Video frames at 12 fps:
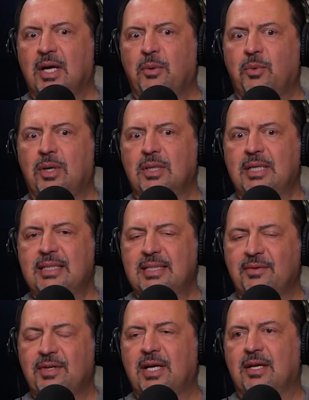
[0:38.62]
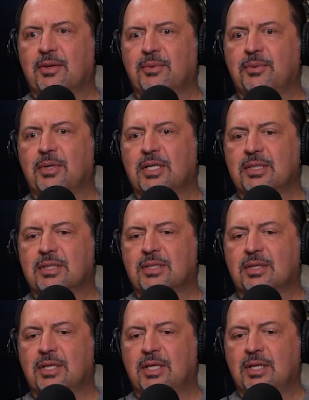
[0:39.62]
Well, E7 Health was
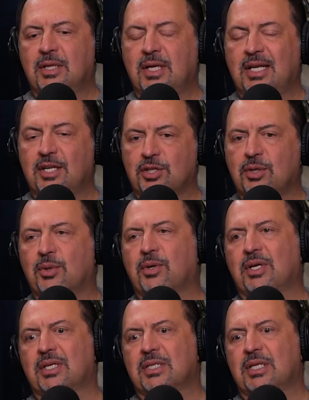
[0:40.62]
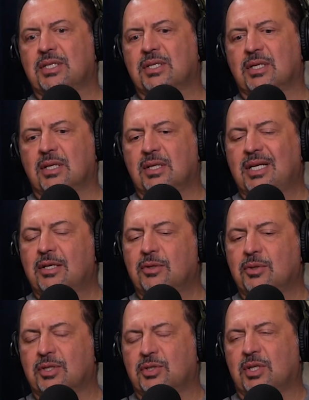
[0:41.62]
the initial organization, and
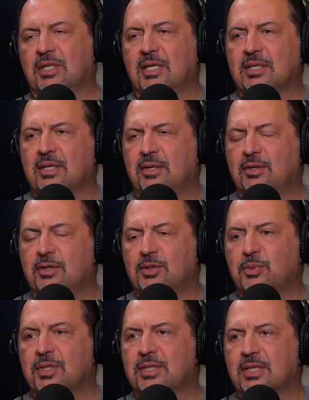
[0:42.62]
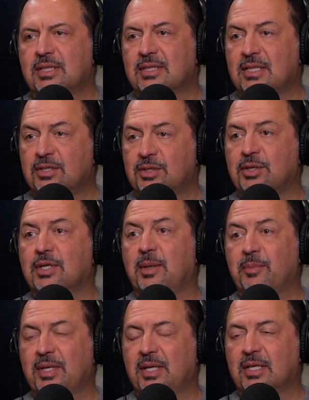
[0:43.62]
U.S. Drug Test Centers was a sister
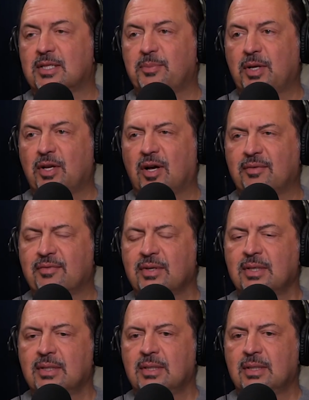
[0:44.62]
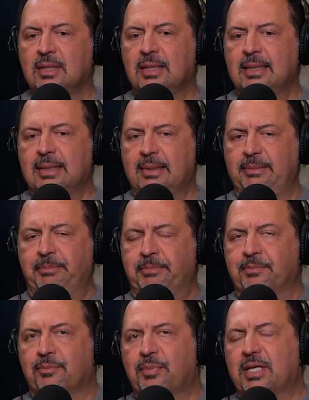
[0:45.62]
company that spun off
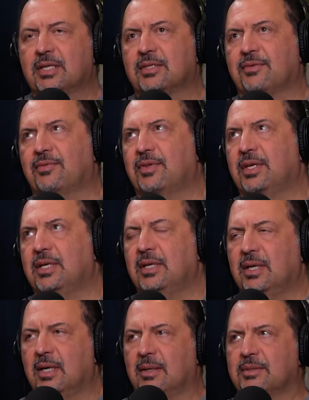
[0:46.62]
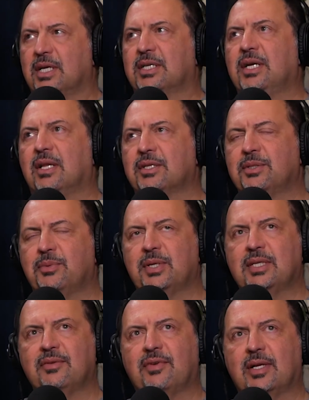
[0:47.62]
because of the technology we had
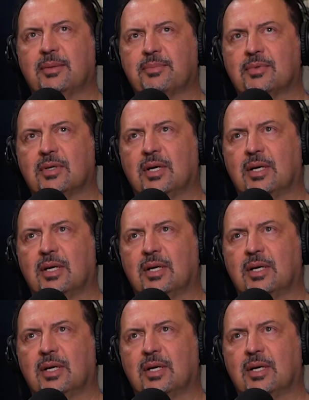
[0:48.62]
developed,